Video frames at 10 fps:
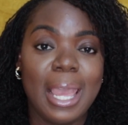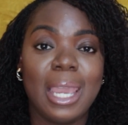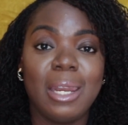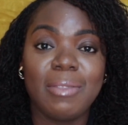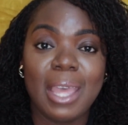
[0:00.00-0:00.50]

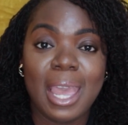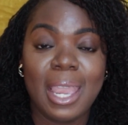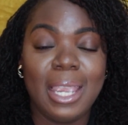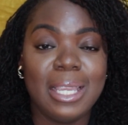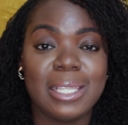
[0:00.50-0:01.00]
And if their
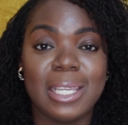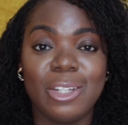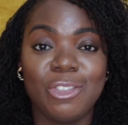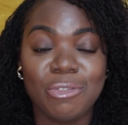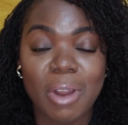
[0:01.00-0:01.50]
hair
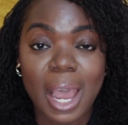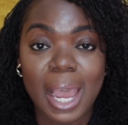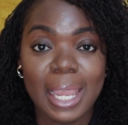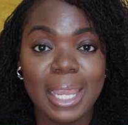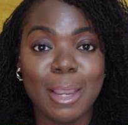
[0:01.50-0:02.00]
isn't
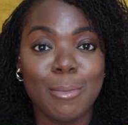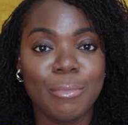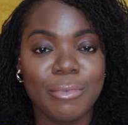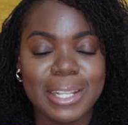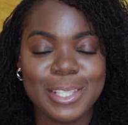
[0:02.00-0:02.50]
dry and
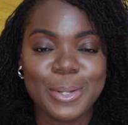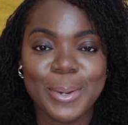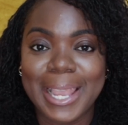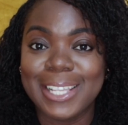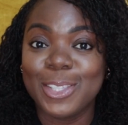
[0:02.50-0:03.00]

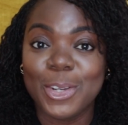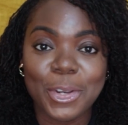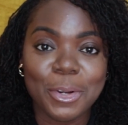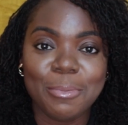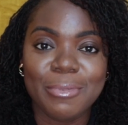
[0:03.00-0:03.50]
brittle, it's not
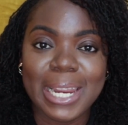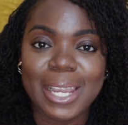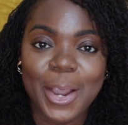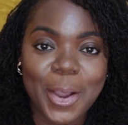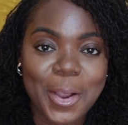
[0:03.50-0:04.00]
going to
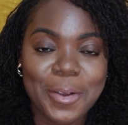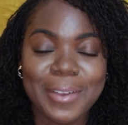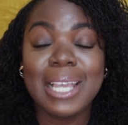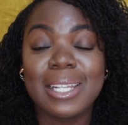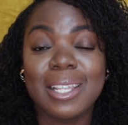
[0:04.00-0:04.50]
break off.
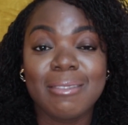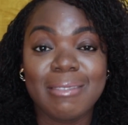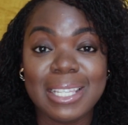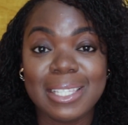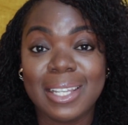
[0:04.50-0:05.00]
That is another
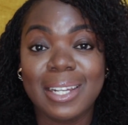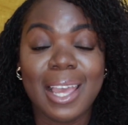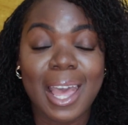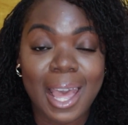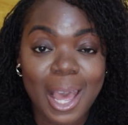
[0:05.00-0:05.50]
reason
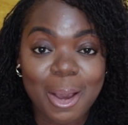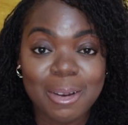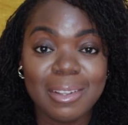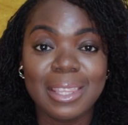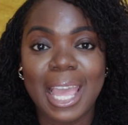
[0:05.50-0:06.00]

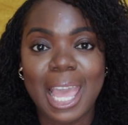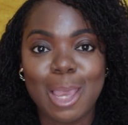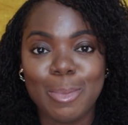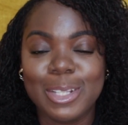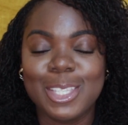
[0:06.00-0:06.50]
how they're
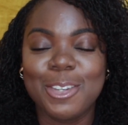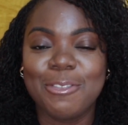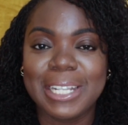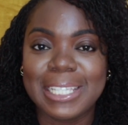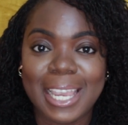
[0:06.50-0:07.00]
able to
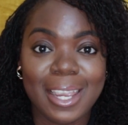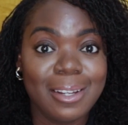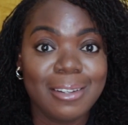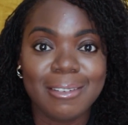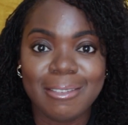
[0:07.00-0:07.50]

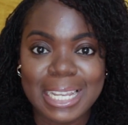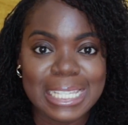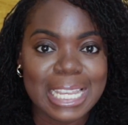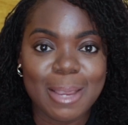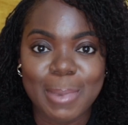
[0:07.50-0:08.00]
retain
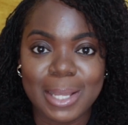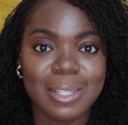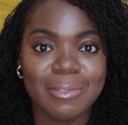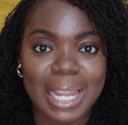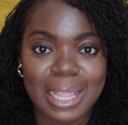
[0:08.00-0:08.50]
crazy amounts
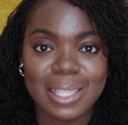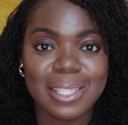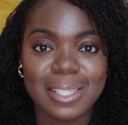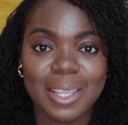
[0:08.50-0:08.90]
of lengths.